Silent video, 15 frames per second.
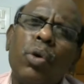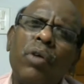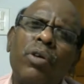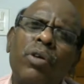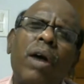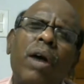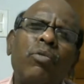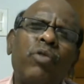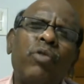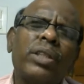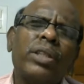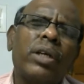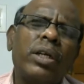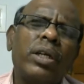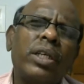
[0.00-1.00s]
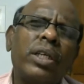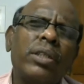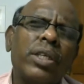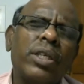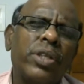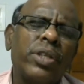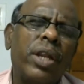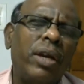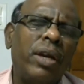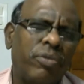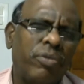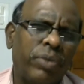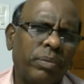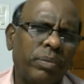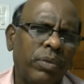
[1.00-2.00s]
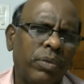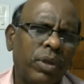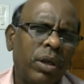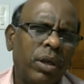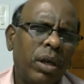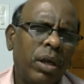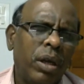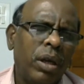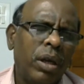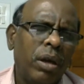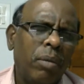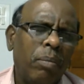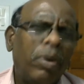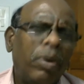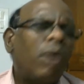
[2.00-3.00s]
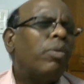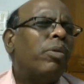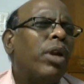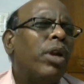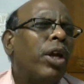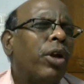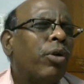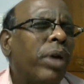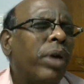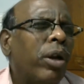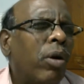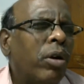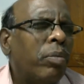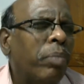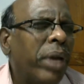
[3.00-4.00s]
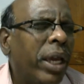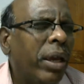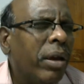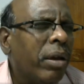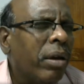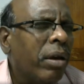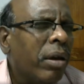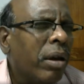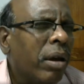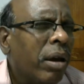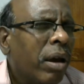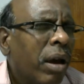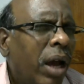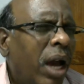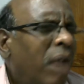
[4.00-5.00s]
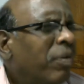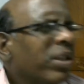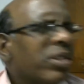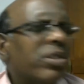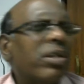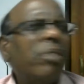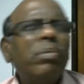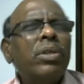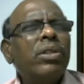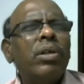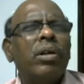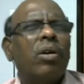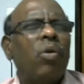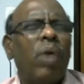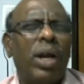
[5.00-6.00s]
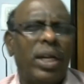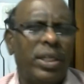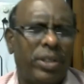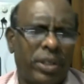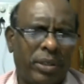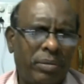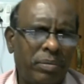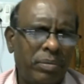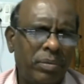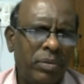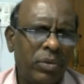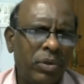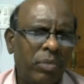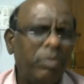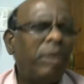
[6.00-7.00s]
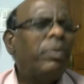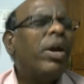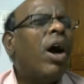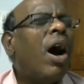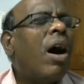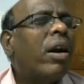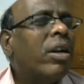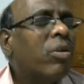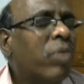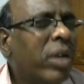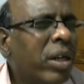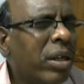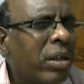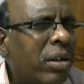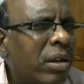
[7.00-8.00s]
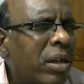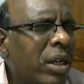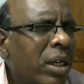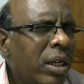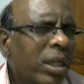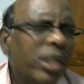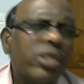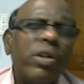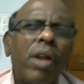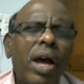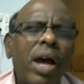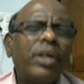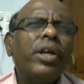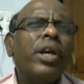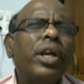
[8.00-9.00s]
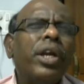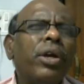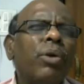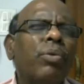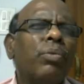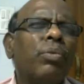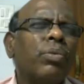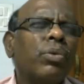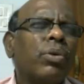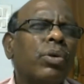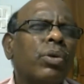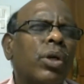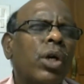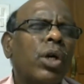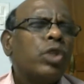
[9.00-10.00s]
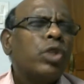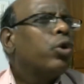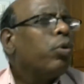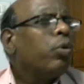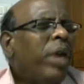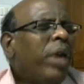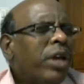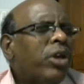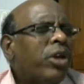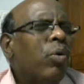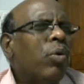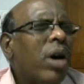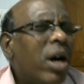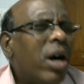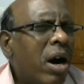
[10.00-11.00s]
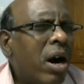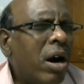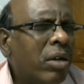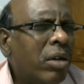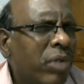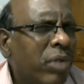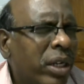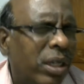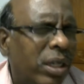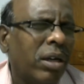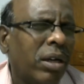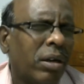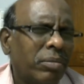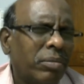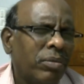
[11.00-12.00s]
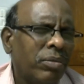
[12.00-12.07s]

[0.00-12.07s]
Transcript: have come with that in this life. Probably you may not be having some other quality, maybe hard work. It's lacking in you. So, to make you a hard worker,